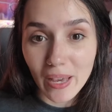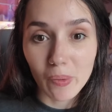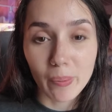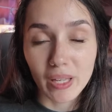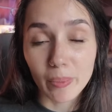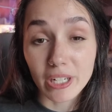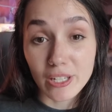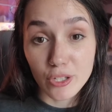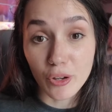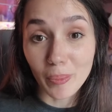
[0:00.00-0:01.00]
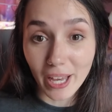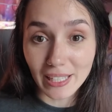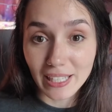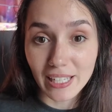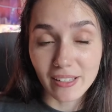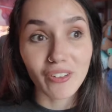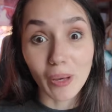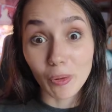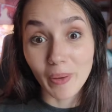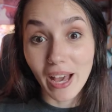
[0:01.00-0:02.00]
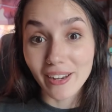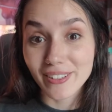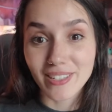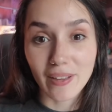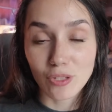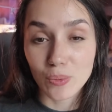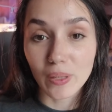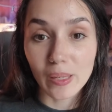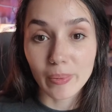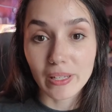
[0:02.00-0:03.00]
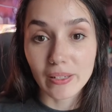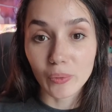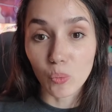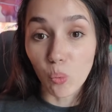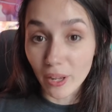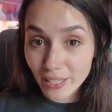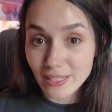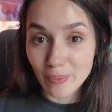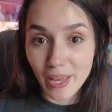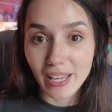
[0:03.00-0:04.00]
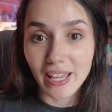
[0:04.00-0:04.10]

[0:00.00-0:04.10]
I want to make a bunny so badly. I have a couple patterns I've just really been wanting to make,